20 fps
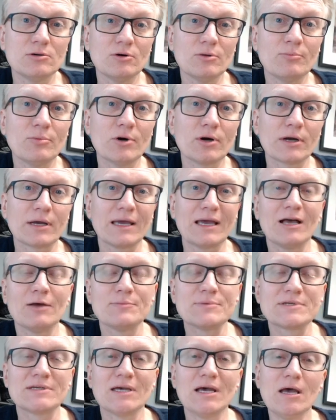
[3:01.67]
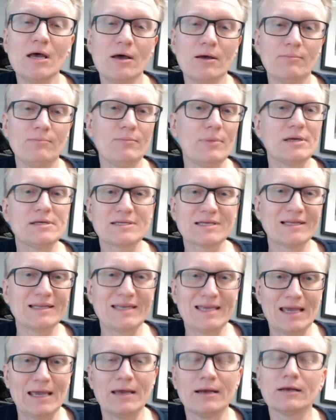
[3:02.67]
a book. It helps basically
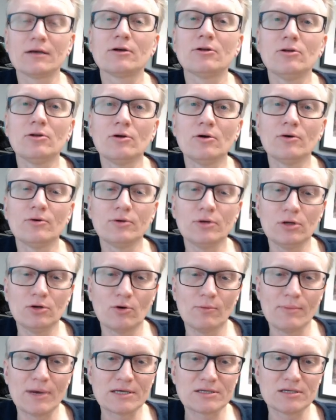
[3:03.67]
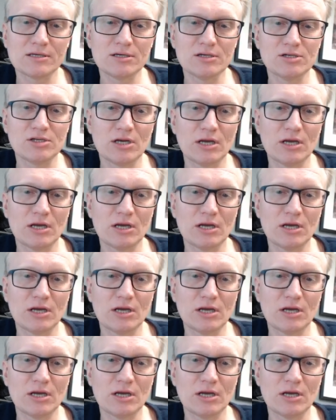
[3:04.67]
can and clone your message